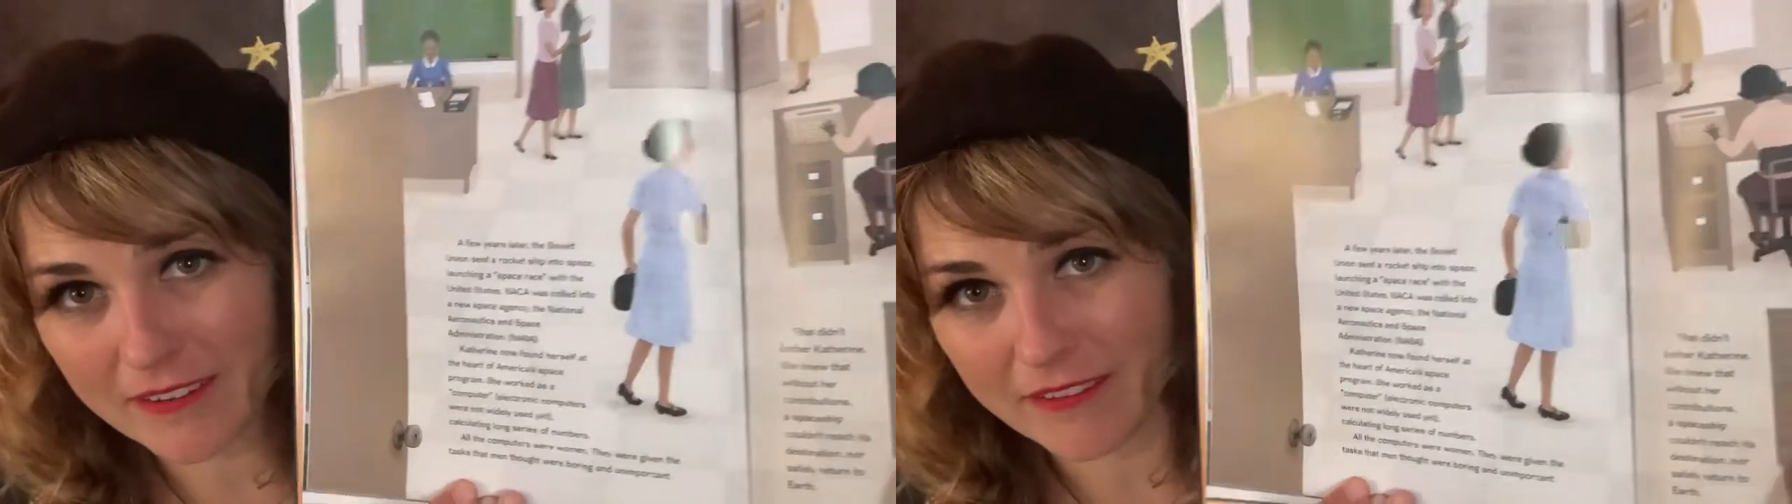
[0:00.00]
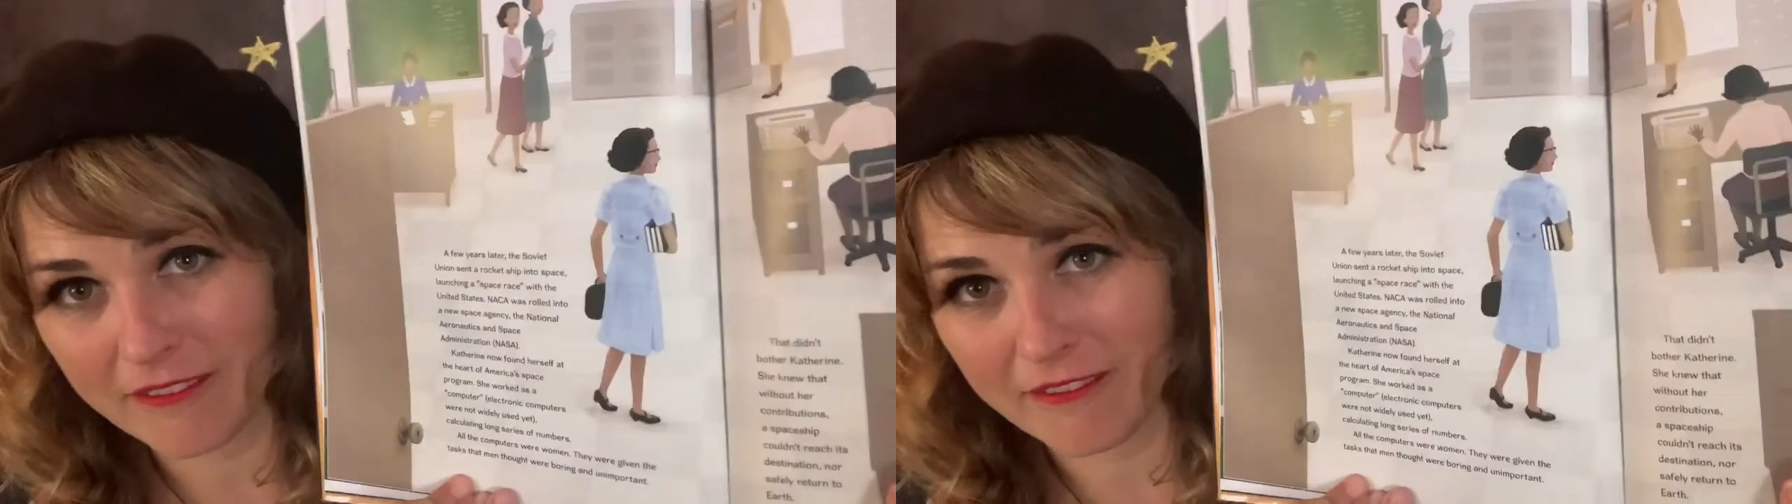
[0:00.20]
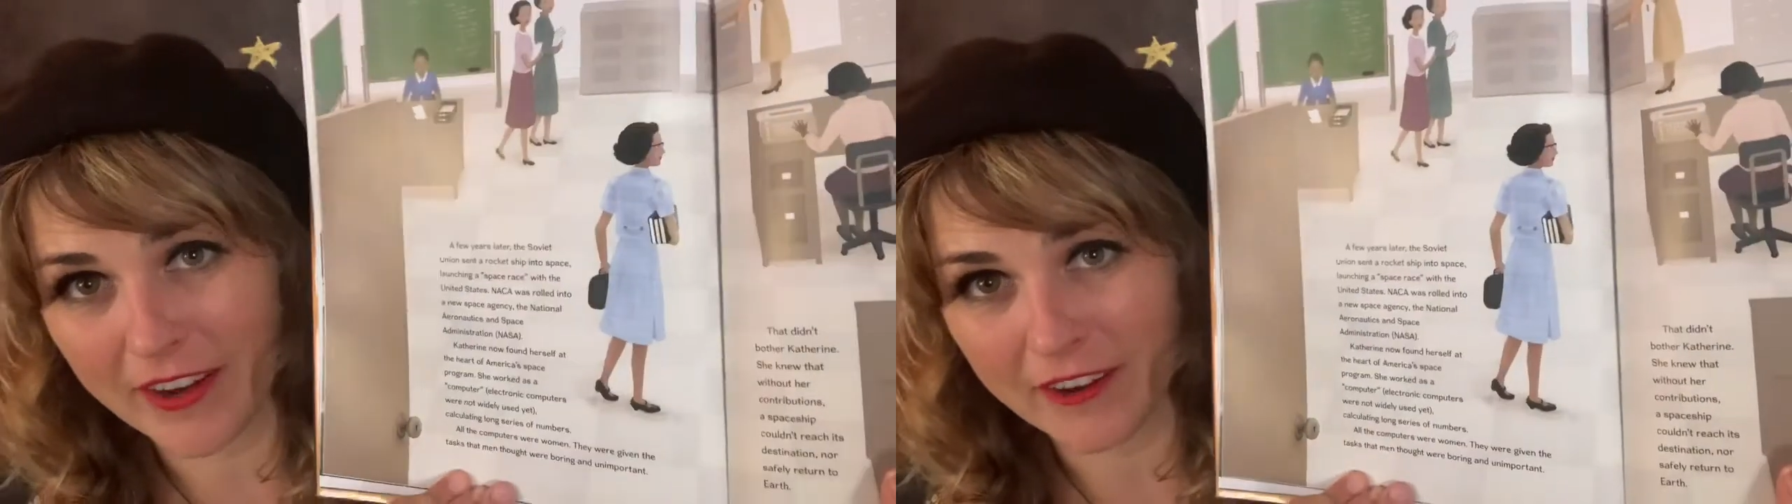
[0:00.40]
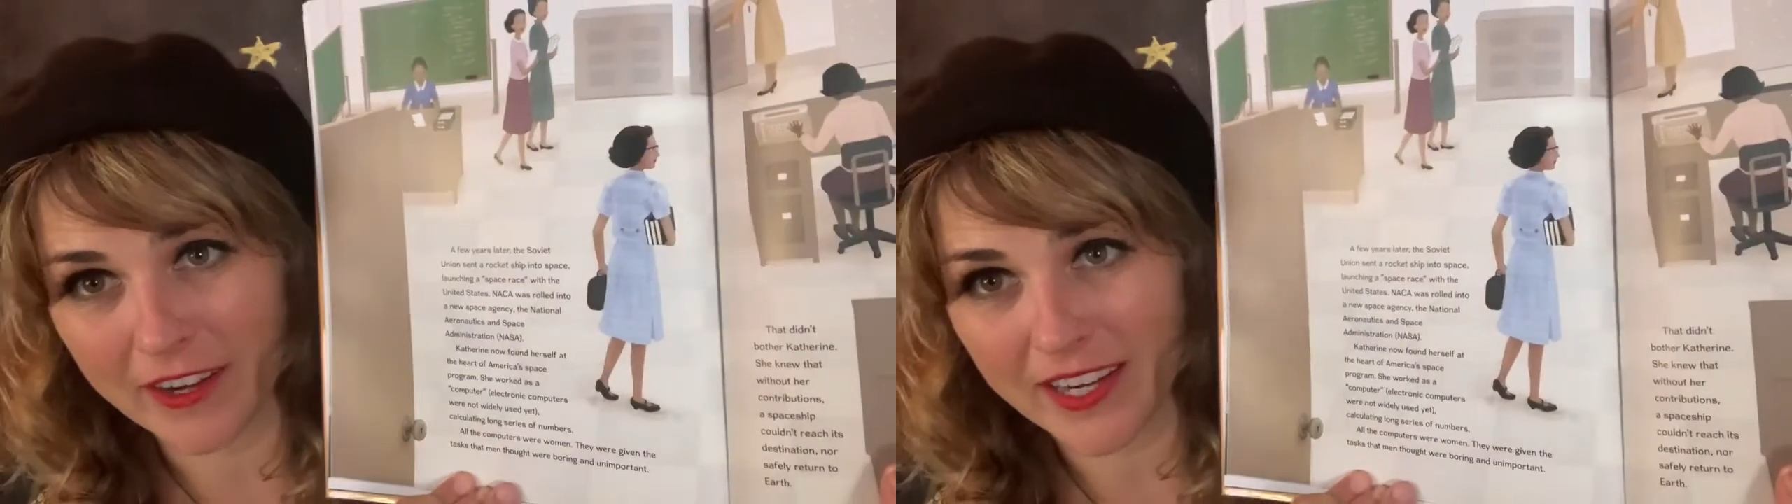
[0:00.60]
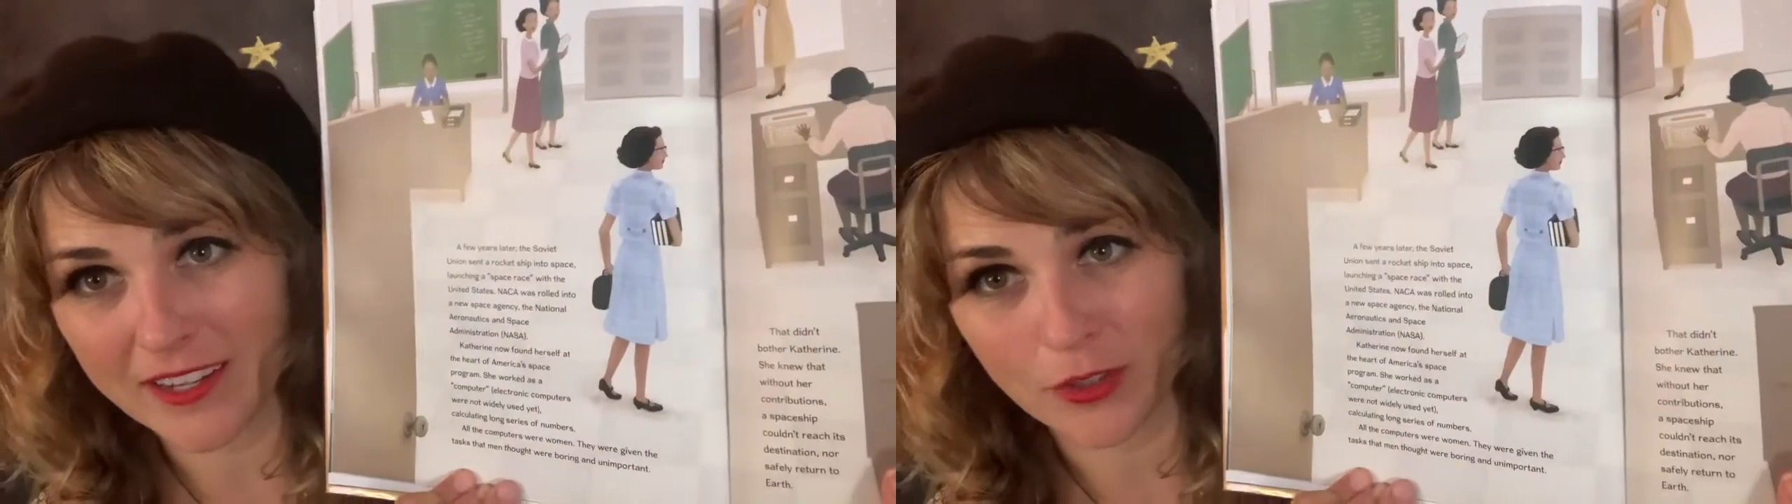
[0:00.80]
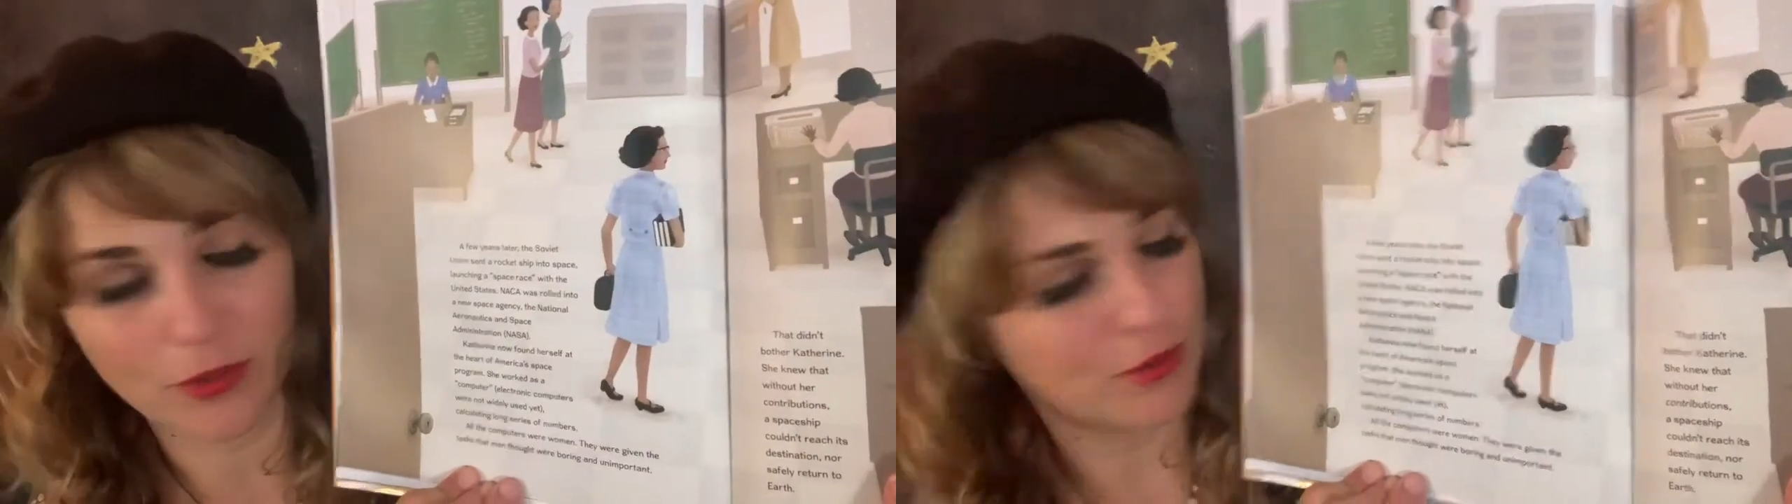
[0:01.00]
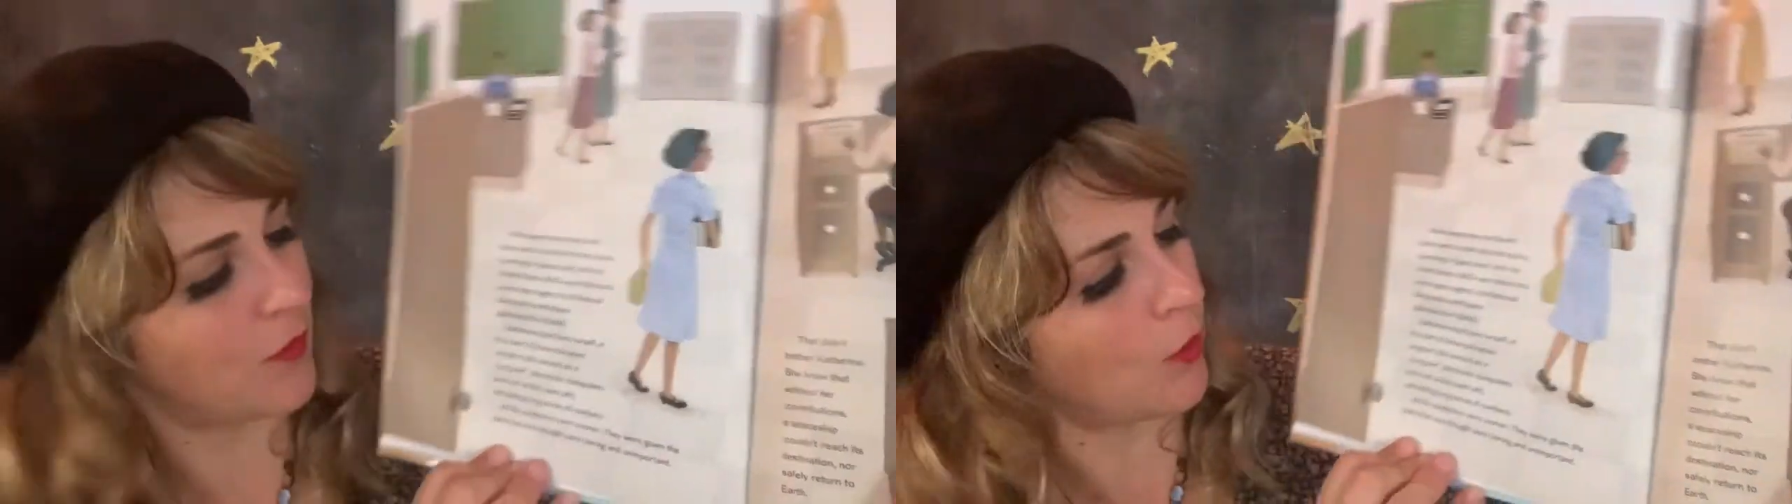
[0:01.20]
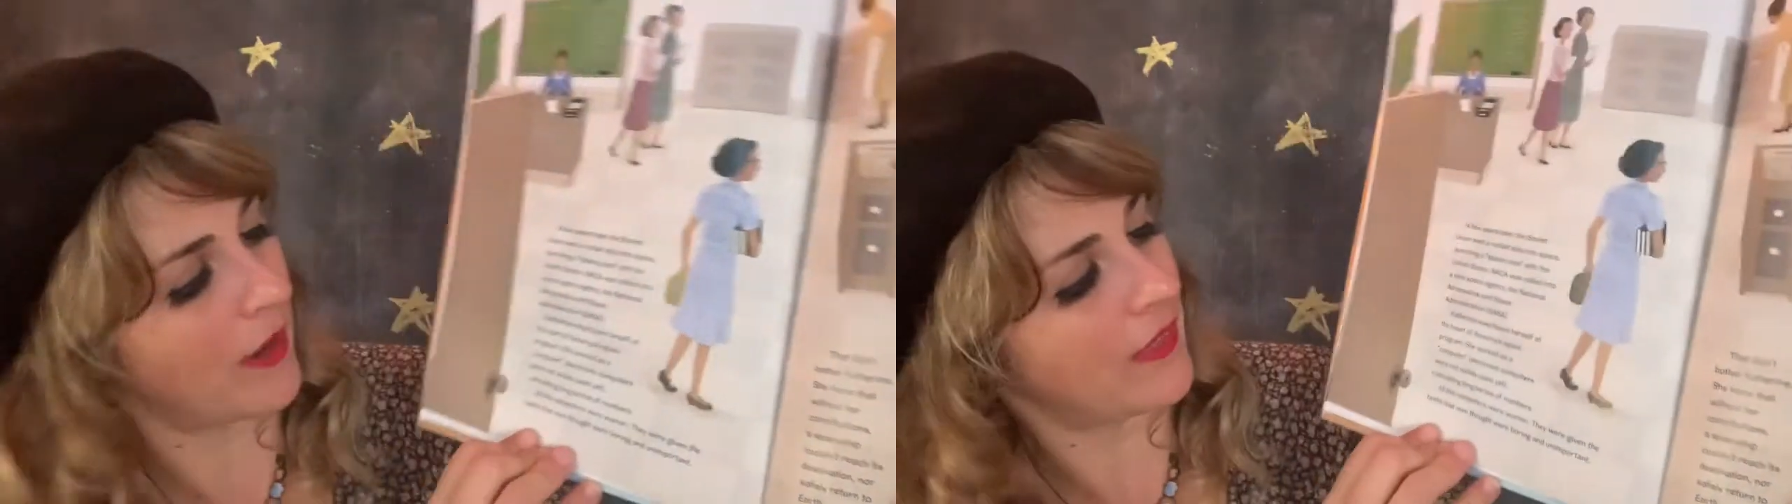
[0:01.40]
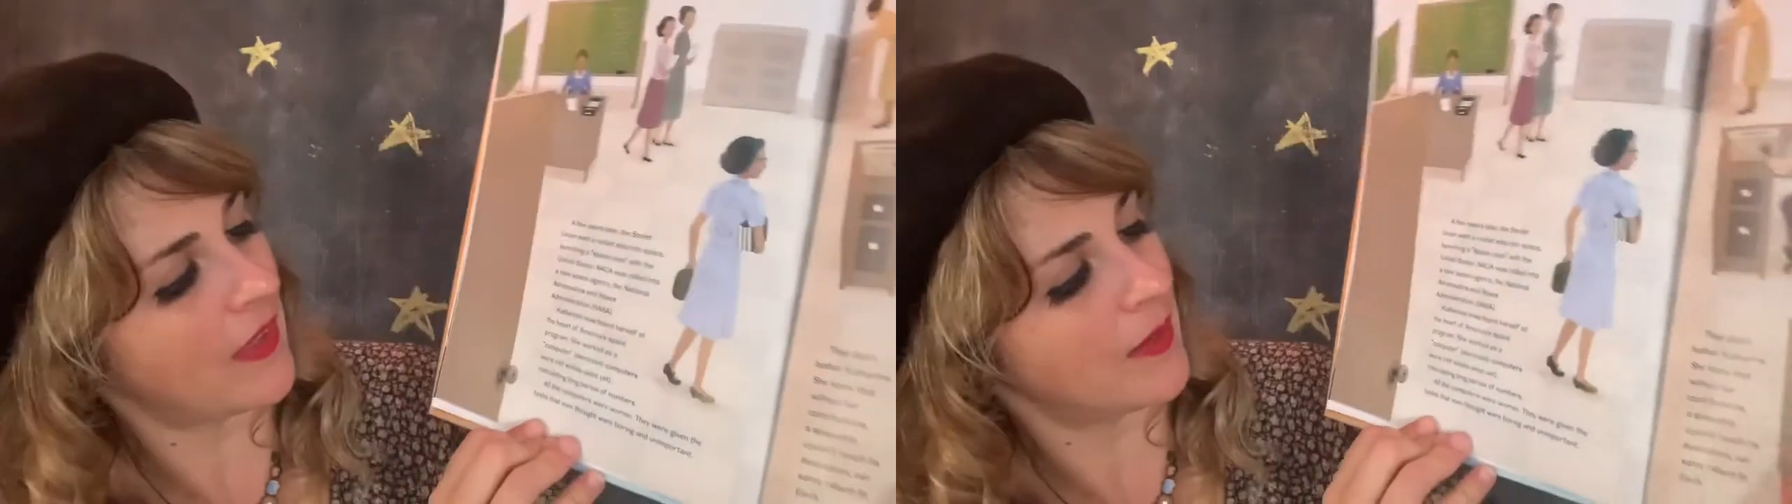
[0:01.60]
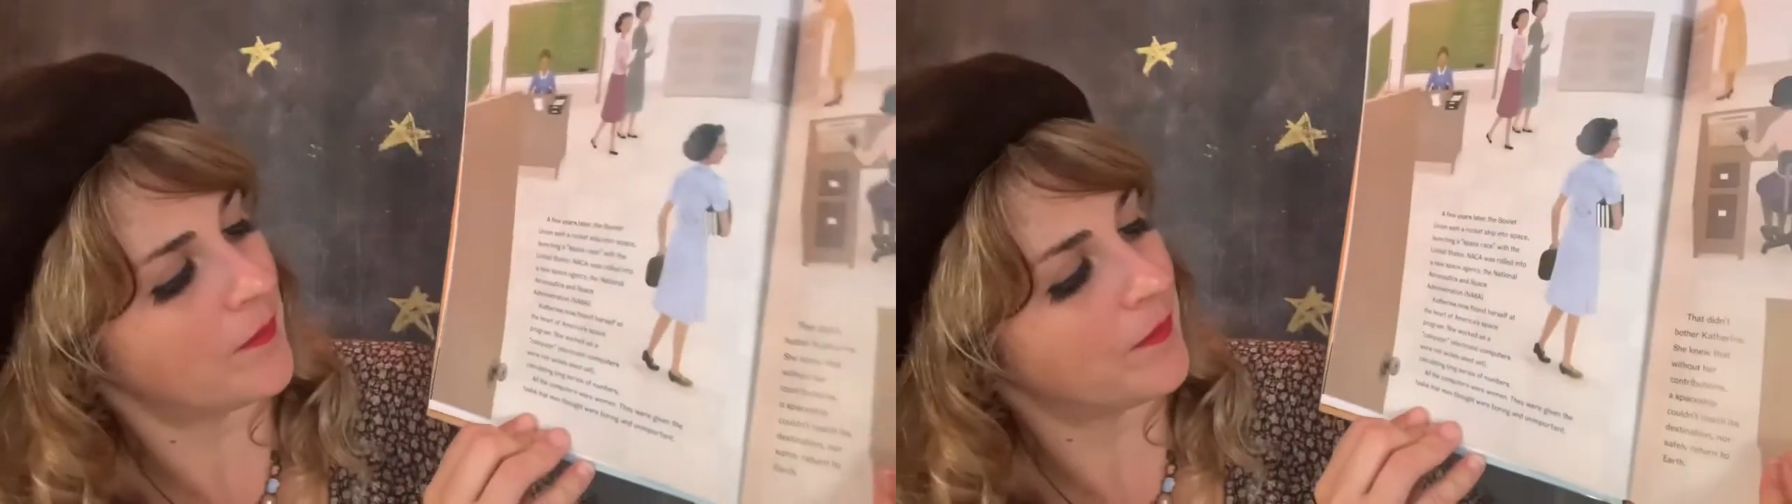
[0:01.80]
very useful right then.